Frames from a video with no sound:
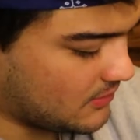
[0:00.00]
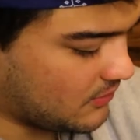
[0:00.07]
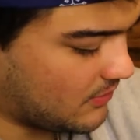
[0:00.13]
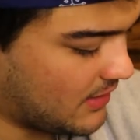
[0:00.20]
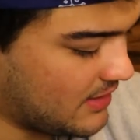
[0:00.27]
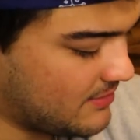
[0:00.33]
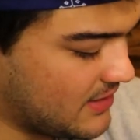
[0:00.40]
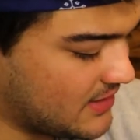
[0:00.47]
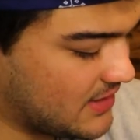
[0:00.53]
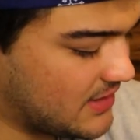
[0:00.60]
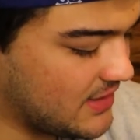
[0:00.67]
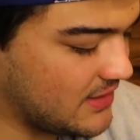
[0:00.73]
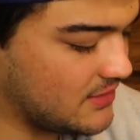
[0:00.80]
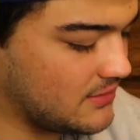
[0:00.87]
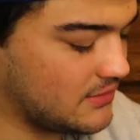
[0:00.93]
Why am I
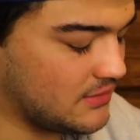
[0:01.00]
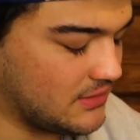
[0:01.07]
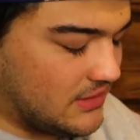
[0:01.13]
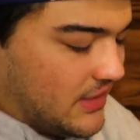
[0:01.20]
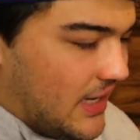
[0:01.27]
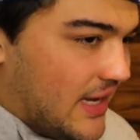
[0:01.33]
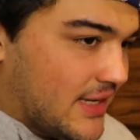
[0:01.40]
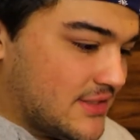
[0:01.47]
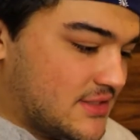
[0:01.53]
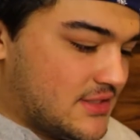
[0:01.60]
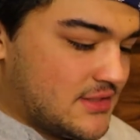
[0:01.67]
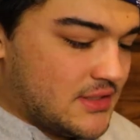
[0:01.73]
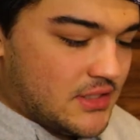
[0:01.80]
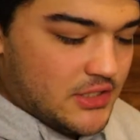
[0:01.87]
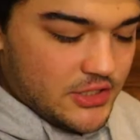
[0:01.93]
getting
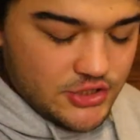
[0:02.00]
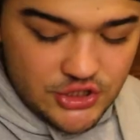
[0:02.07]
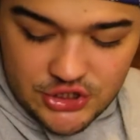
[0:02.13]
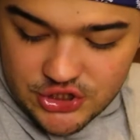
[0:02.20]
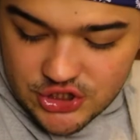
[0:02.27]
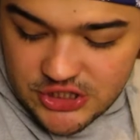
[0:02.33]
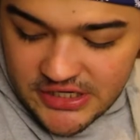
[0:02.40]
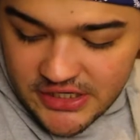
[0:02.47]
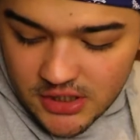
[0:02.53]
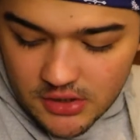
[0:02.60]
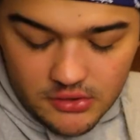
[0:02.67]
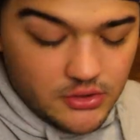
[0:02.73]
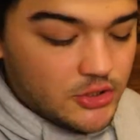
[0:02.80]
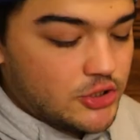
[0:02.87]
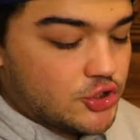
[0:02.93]
knots? Just
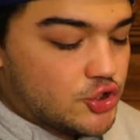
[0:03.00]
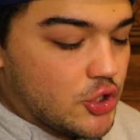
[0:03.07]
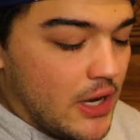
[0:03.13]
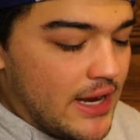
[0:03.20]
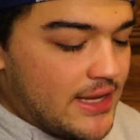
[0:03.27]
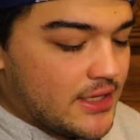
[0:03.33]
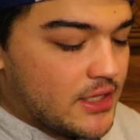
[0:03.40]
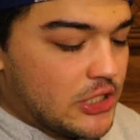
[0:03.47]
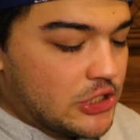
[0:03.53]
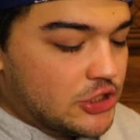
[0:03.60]
chill, Trey,